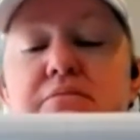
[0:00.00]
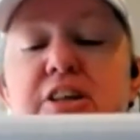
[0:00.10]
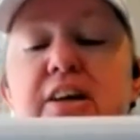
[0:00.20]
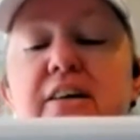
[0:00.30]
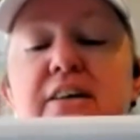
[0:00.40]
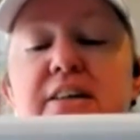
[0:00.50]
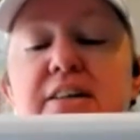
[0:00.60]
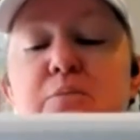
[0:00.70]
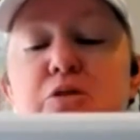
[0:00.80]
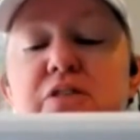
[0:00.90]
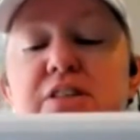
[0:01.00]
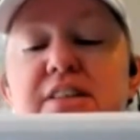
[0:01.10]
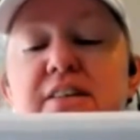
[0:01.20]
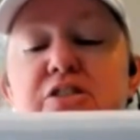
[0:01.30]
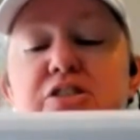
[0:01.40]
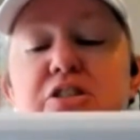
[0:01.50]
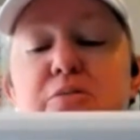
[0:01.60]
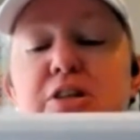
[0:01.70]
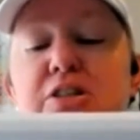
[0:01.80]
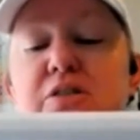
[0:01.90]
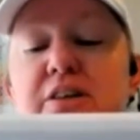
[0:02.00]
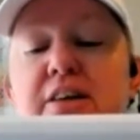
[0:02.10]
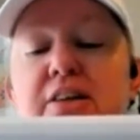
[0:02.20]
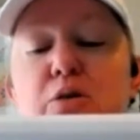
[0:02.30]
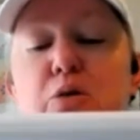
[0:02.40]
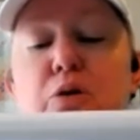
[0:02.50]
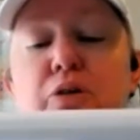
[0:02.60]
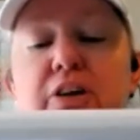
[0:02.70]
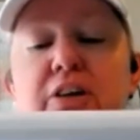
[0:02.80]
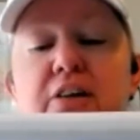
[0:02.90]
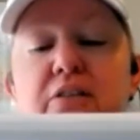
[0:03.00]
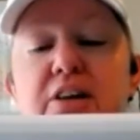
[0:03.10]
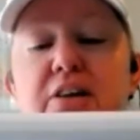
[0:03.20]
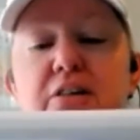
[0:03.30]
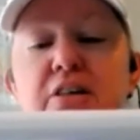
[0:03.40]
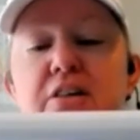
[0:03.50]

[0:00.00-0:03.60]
Yeah, I need to move this down just a little bit so I can get the coral done down here,